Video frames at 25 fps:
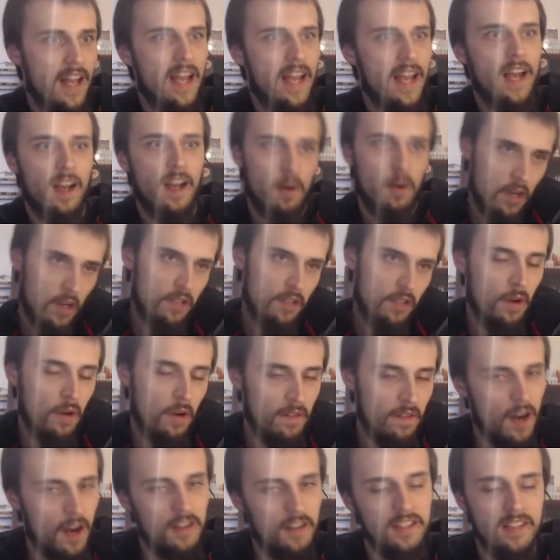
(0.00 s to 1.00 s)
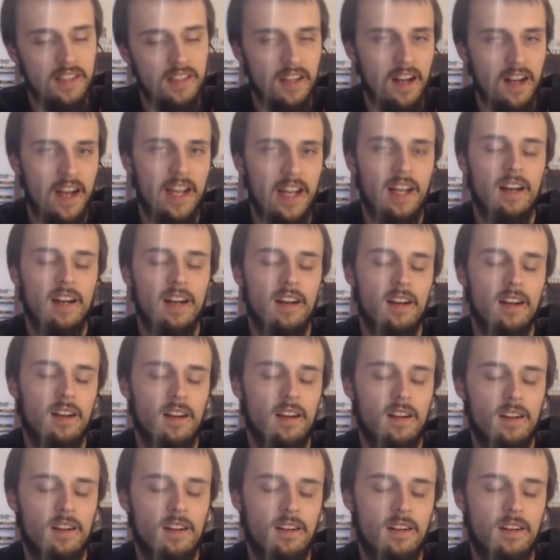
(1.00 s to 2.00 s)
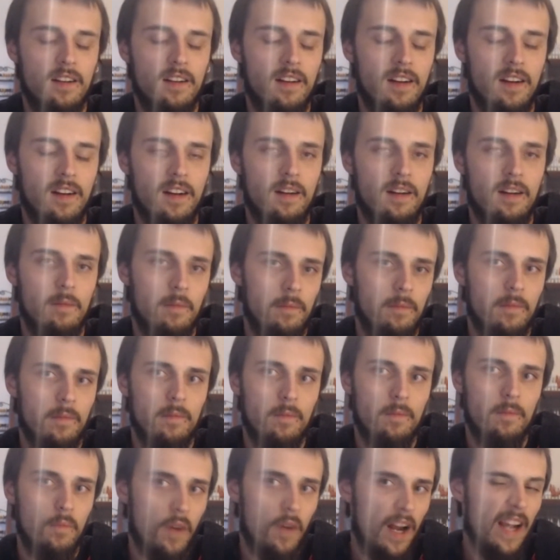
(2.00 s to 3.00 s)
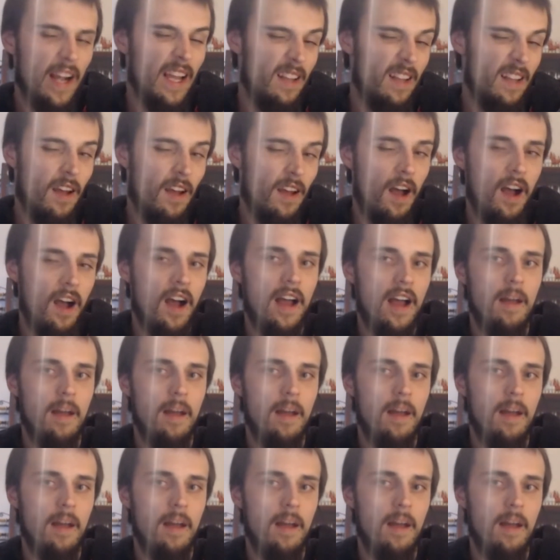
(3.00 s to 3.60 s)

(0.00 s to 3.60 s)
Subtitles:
I got to work 12 hours tonight. When I get time,